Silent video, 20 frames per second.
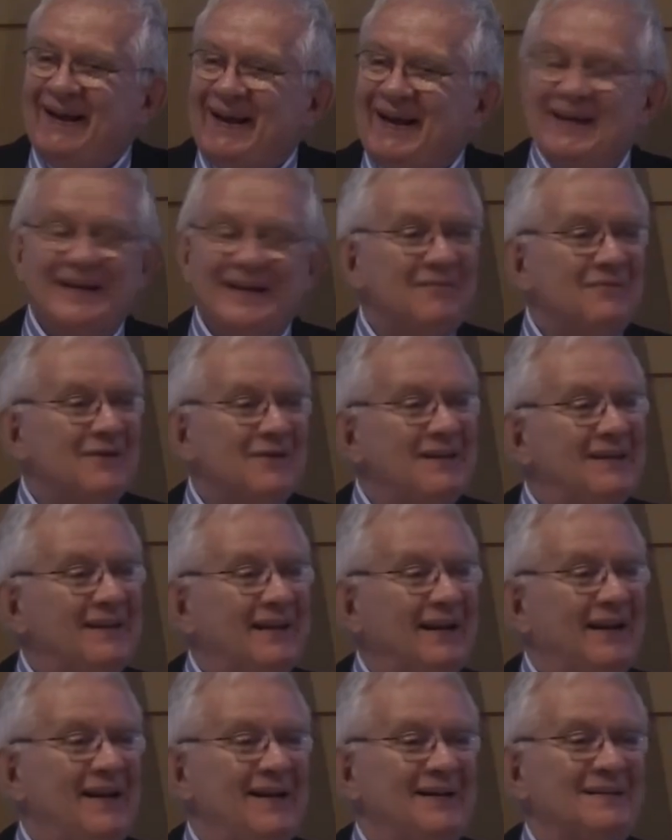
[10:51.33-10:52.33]
and
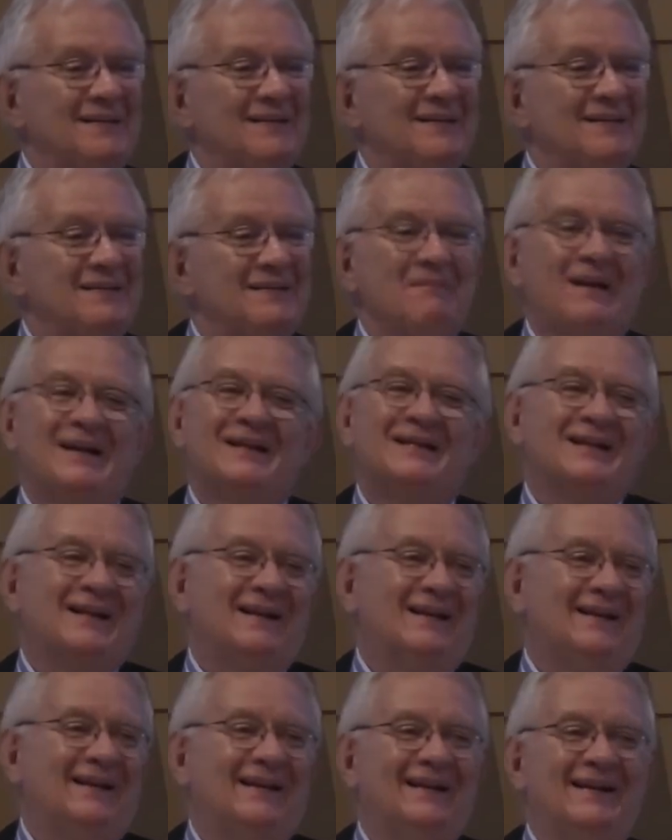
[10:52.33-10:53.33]
everything else. MashaAllah.